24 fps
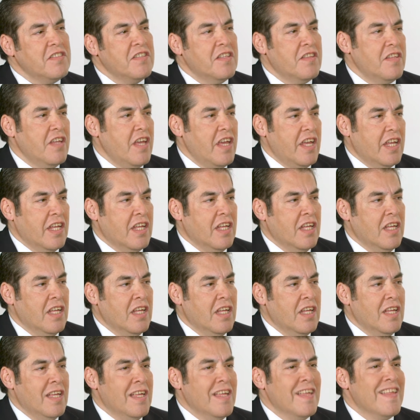the thing.
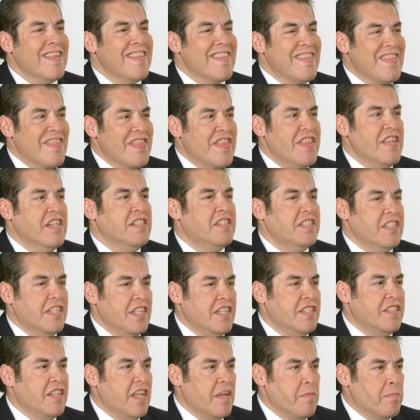This
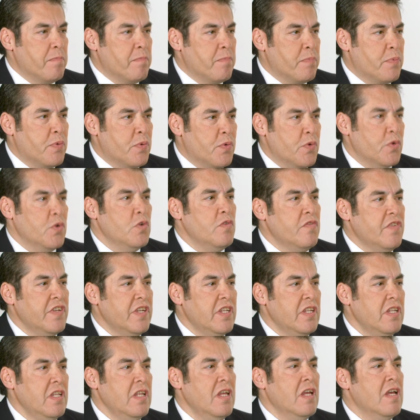is a
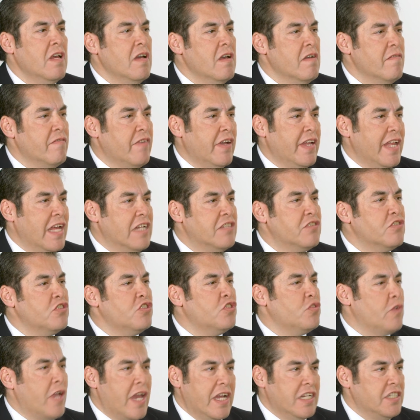proven financial
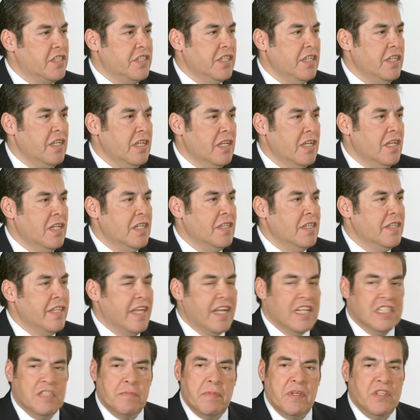strategy that
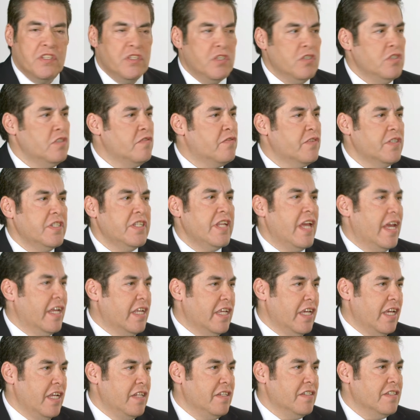has been used for
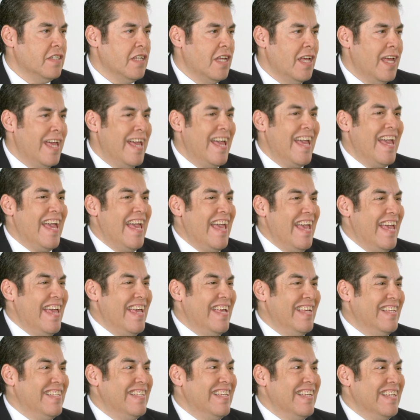decades.
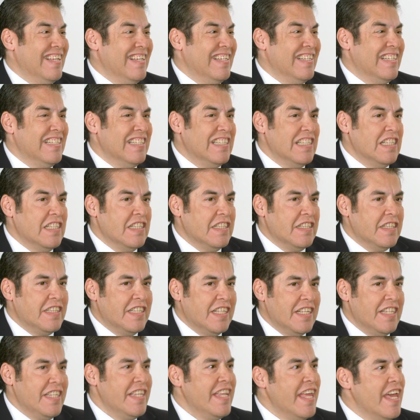And
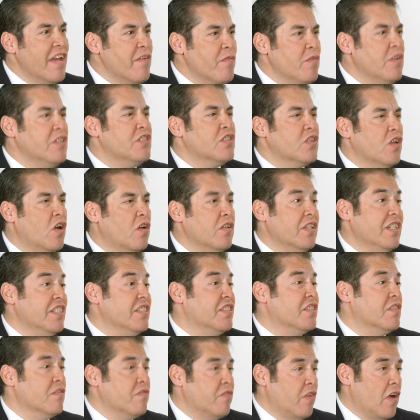the net result is
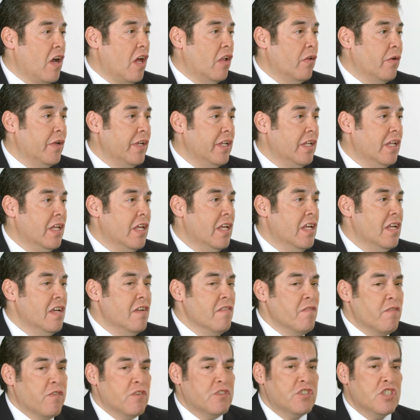the following.
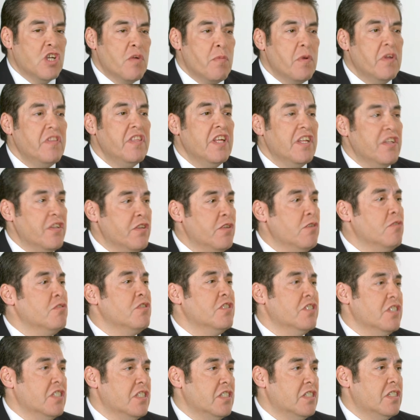For someone that
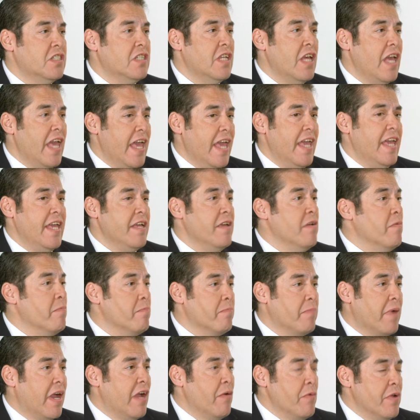uses a
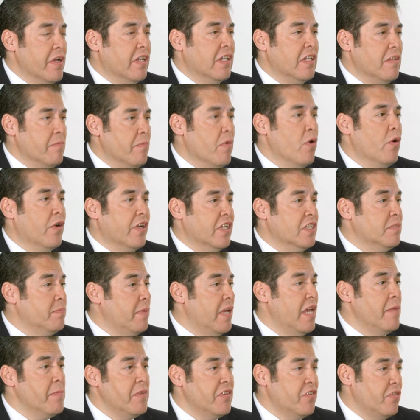biweekly mortgage
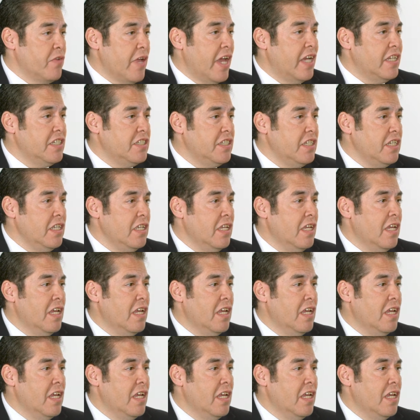payment strategy,